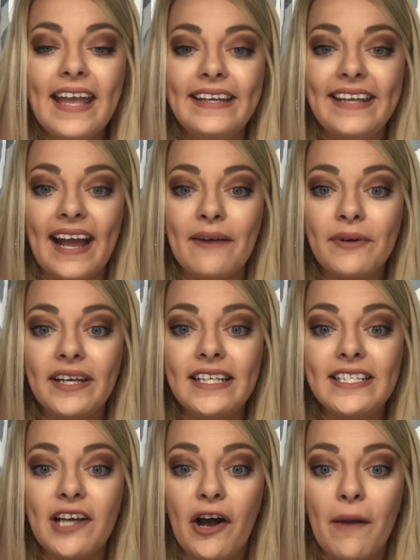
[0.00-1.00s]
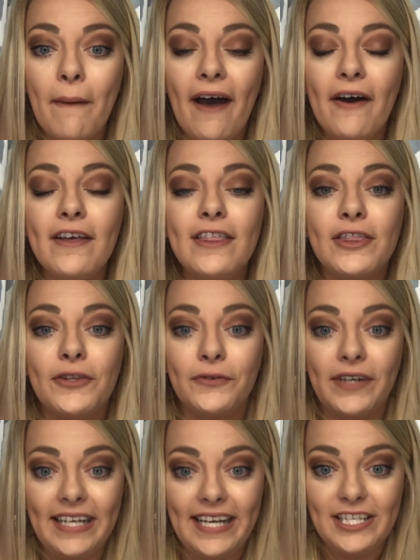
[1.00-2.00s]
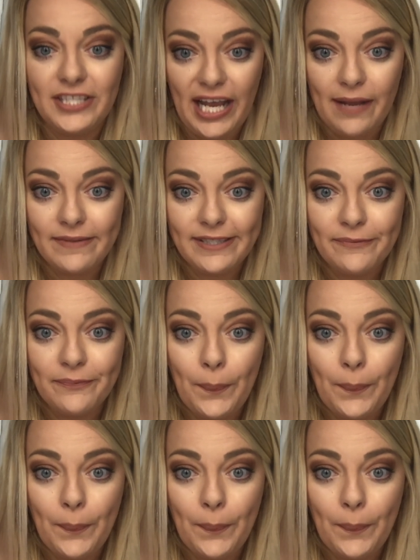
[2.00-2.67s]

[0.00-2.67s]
Now we're going to talk about 3D shapes.